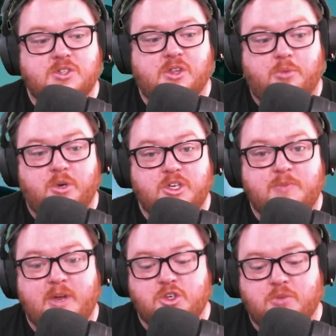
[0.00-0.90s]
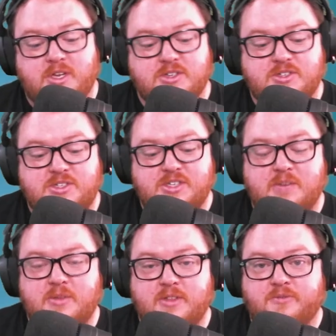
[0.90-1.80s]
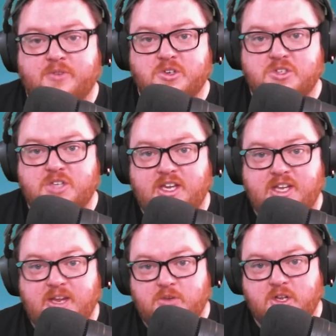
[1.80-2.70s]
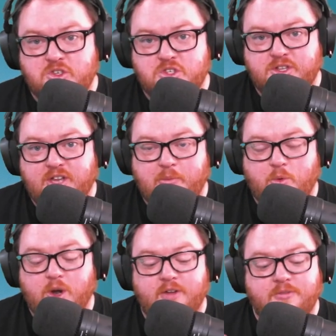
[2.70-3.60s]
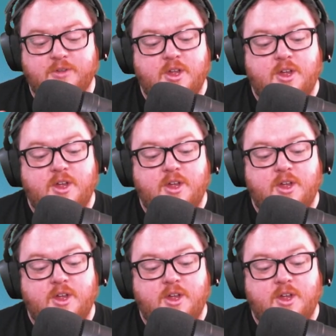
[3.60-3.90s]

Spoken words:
pretty special, because this is going to be the first endgame dungeon that I'm aware of